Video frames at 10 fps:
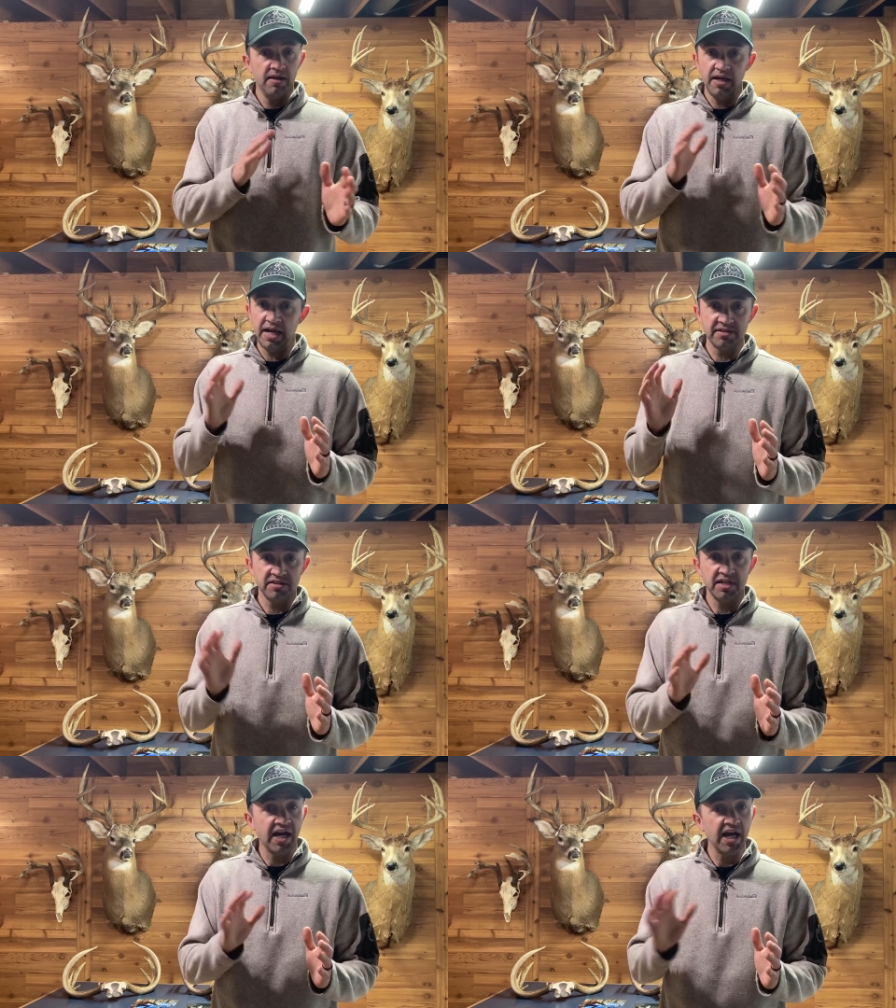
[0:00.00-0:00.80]
as
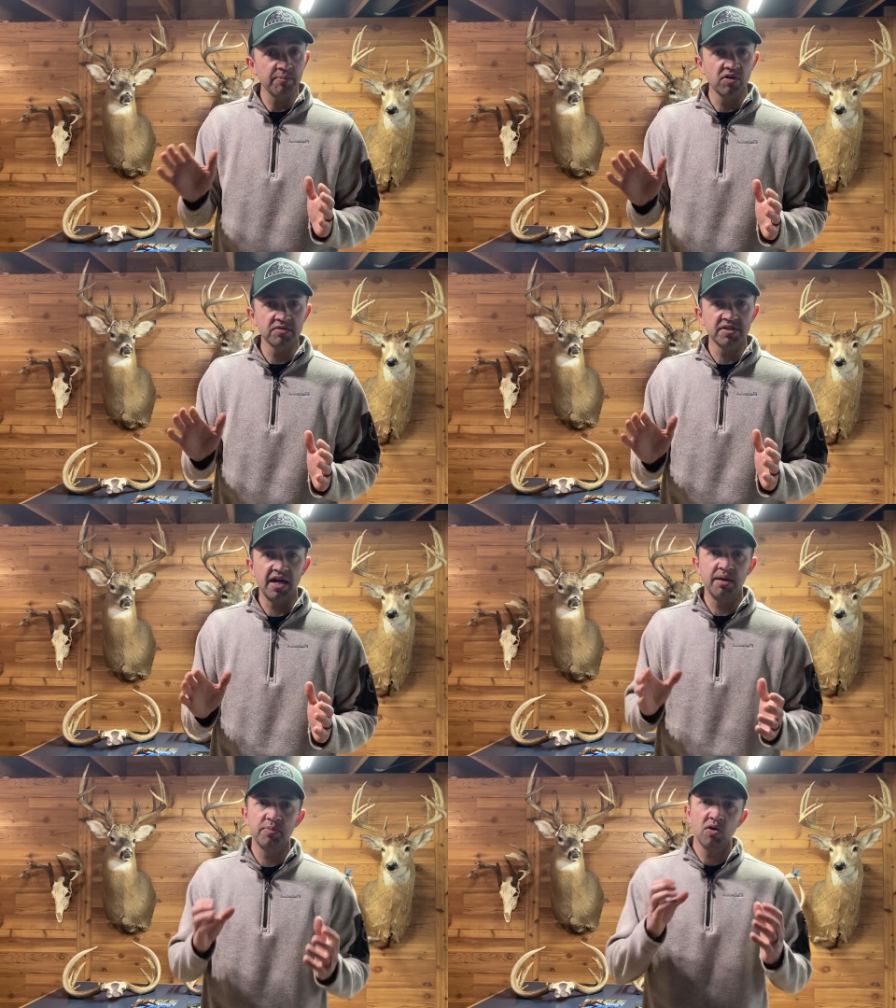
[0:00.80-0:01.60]
time goes
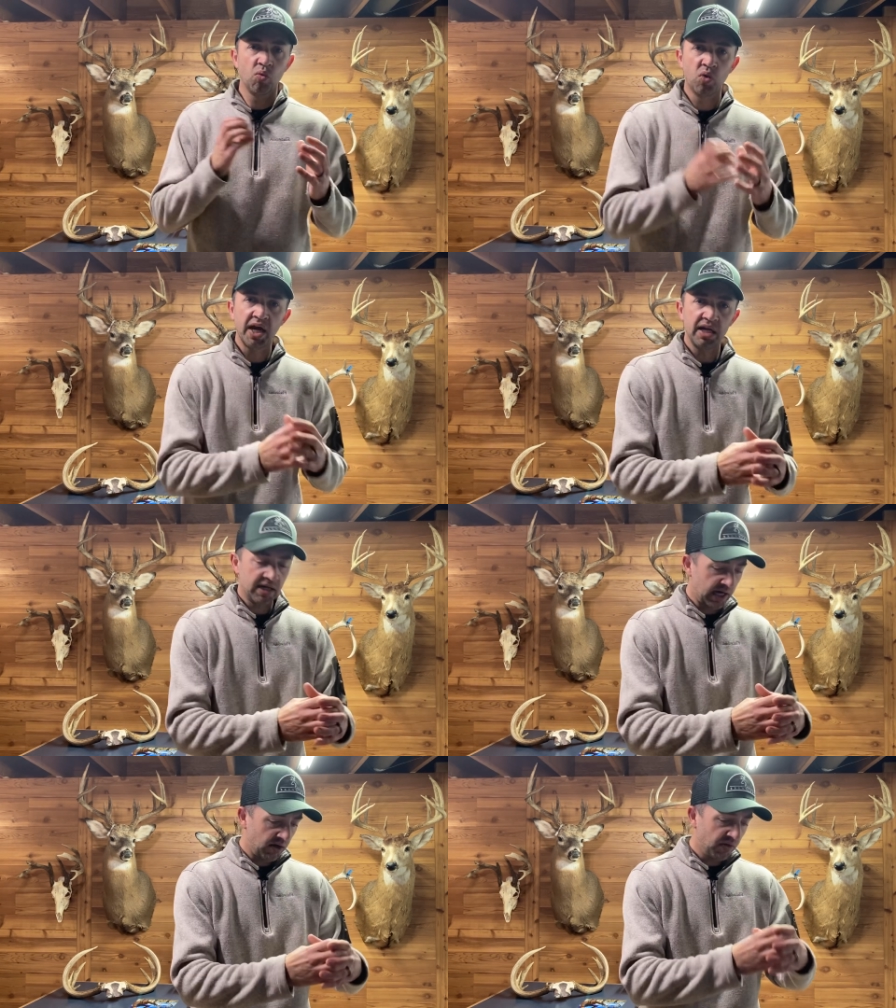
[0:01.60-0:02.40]
on, but right
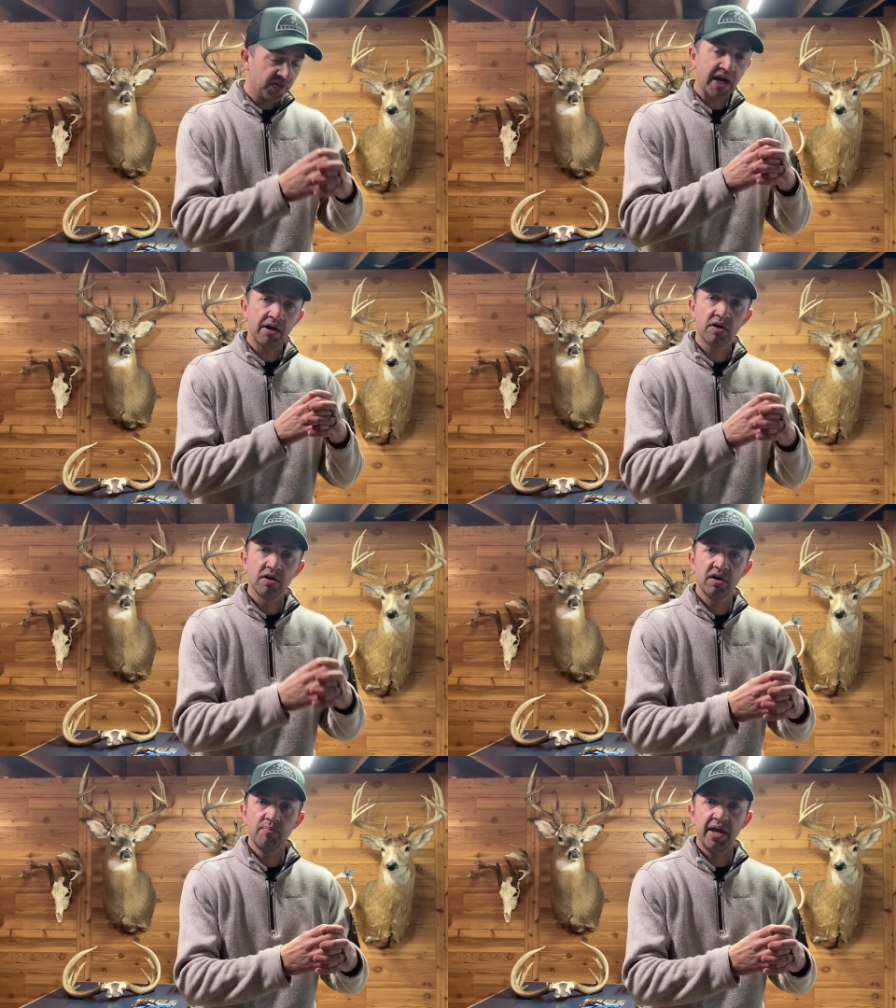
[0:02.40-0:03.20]
now that
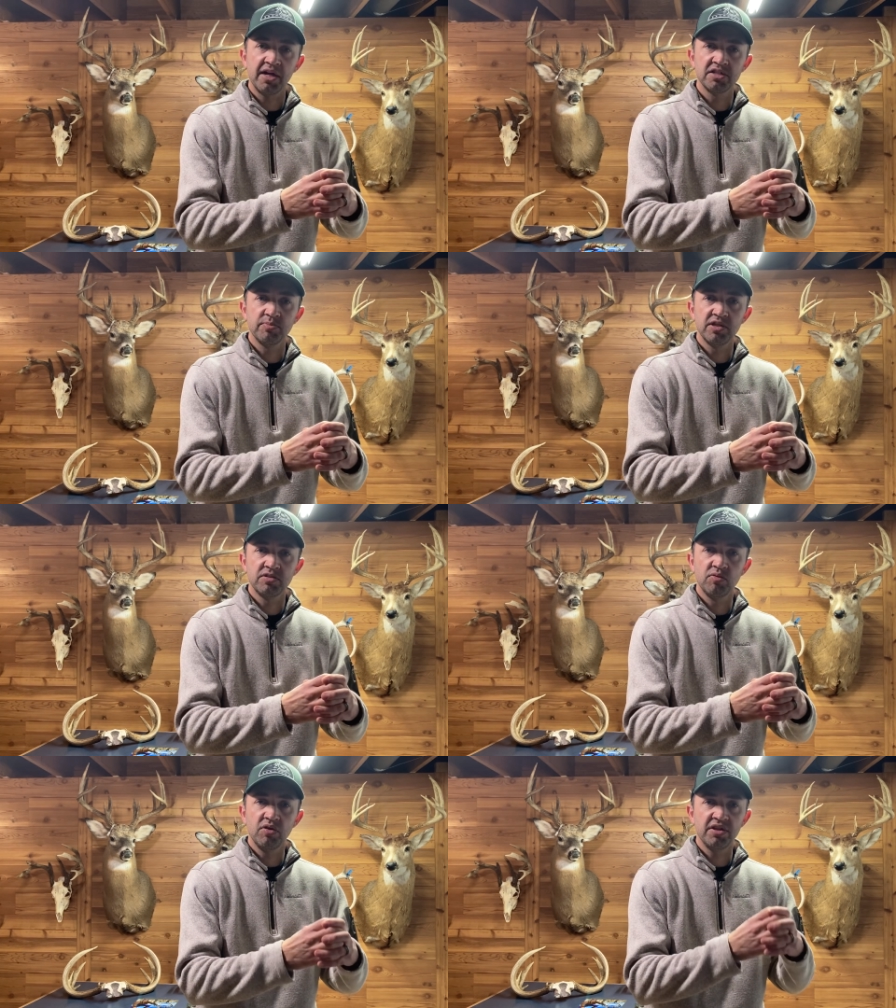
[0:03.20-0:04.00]
herd management
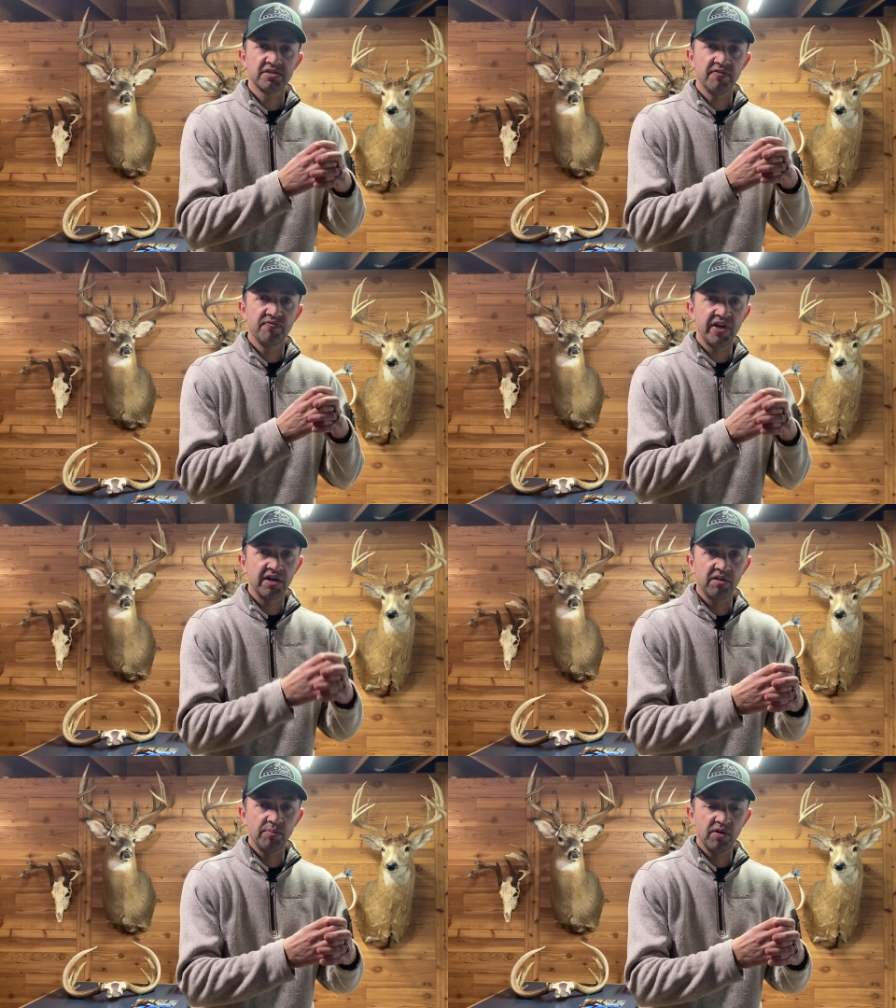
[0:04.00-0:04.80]
tool is
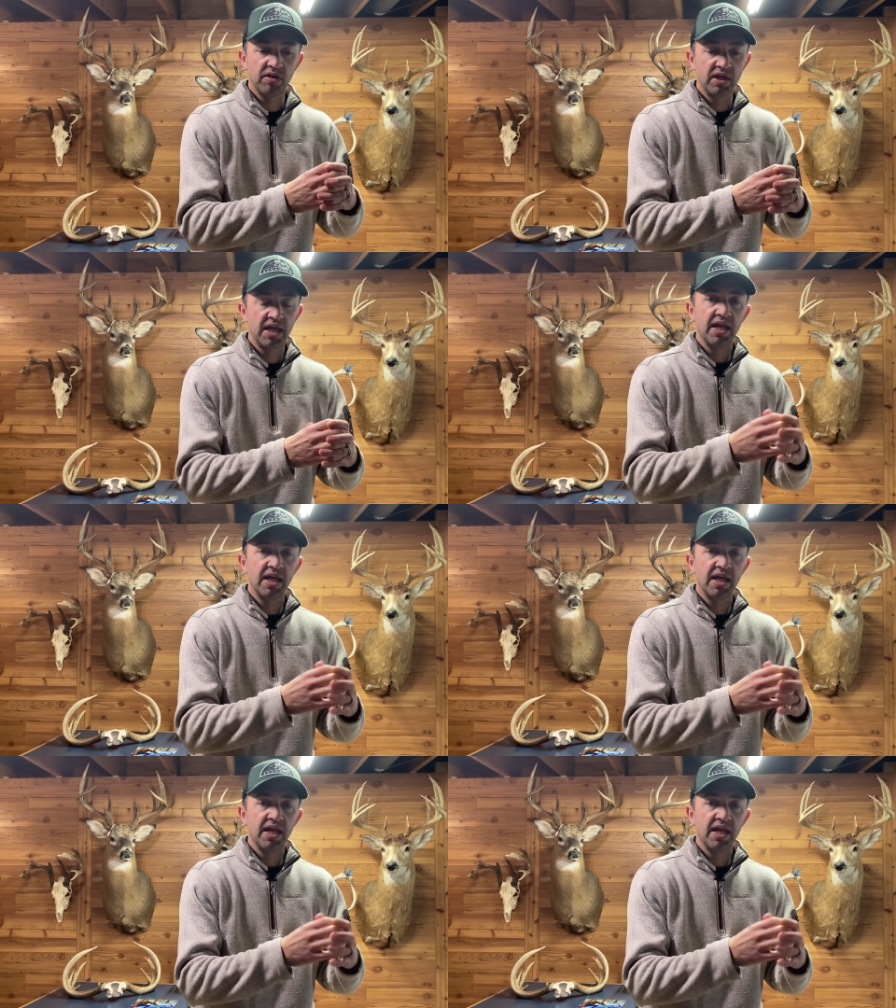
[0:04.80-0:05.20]
available